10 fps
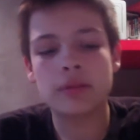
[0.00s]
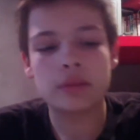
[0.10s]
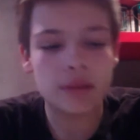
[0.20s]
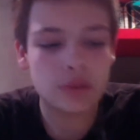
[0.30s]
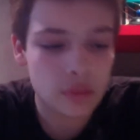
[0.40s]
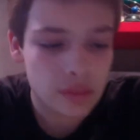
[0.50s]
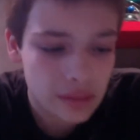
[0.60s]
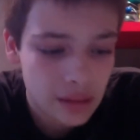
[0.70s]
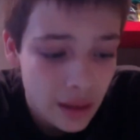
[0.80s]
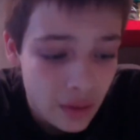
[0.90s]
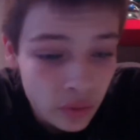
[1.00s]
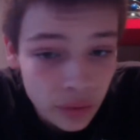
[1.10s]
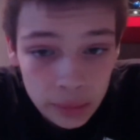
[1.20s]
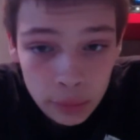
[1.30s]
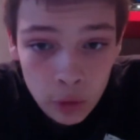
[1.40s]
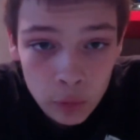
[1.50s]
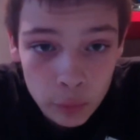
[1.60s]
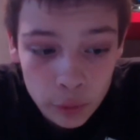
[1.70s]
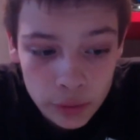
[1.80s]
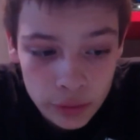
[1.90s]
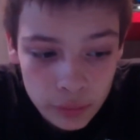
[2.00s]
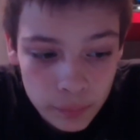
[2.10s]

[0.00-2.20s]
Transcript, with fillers: As you can see, they're both pretty